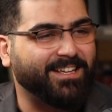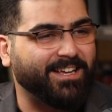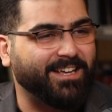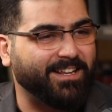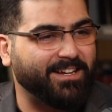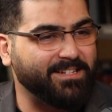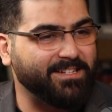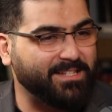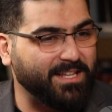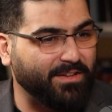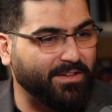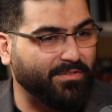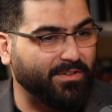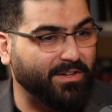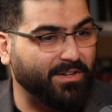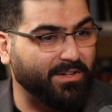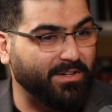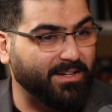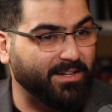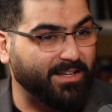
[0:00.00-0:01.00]
It is
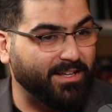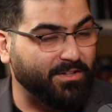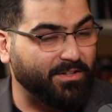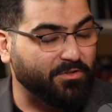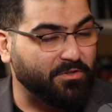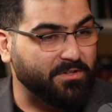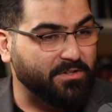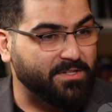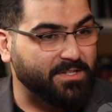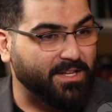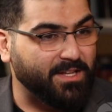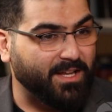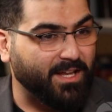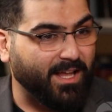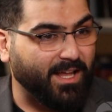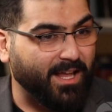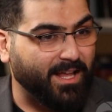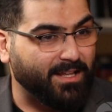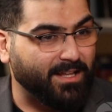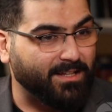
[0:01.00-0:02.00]
definitely interesting
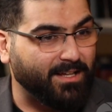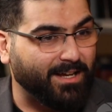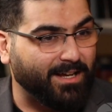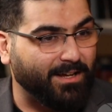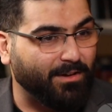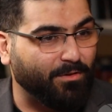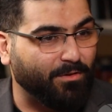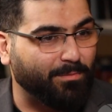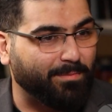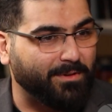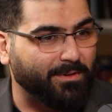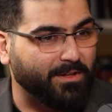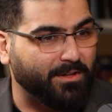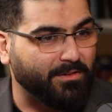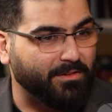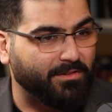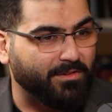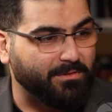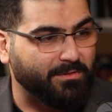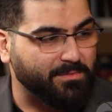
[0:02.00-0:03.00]
and eye-opening
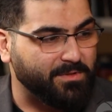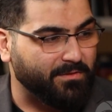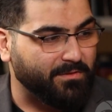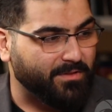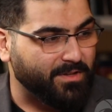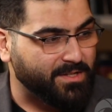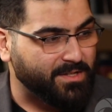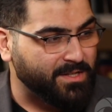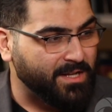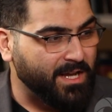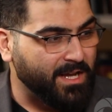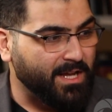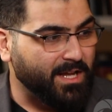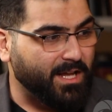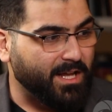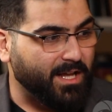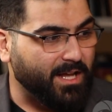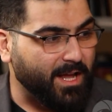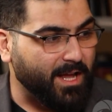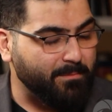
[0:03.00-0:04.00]
in terms of this
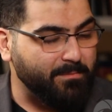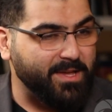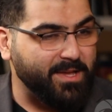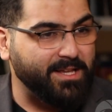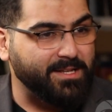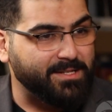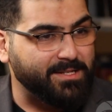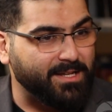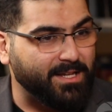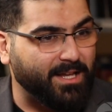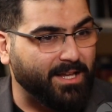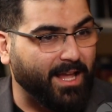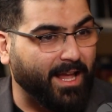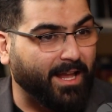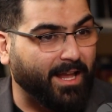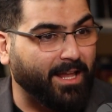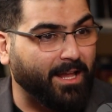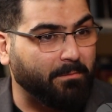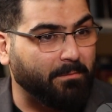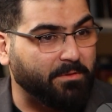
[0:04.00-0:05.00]
amazing
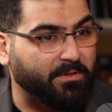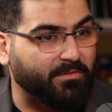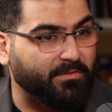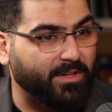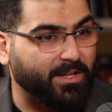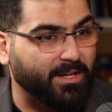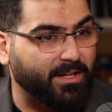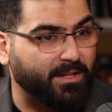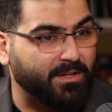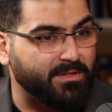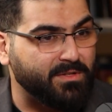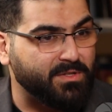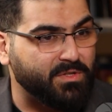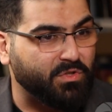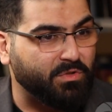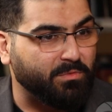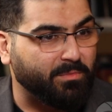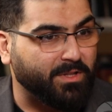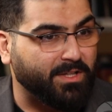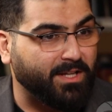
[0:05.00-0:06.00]
and captivating
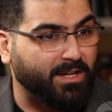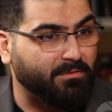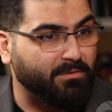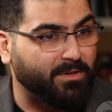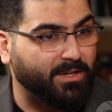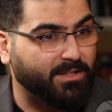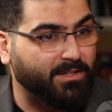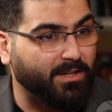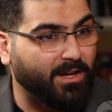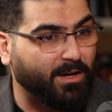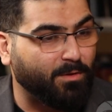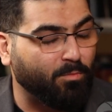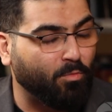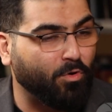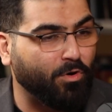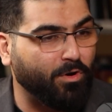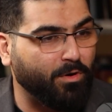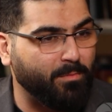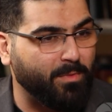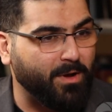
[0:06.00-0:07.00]
instrument. I want to talk
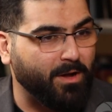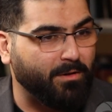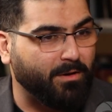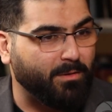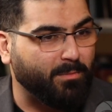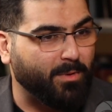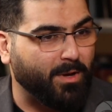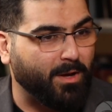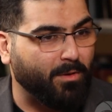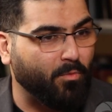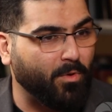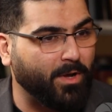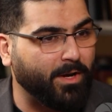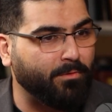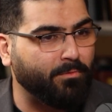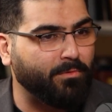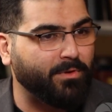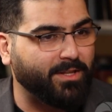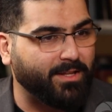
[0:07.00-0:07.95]
more about it, but why don't we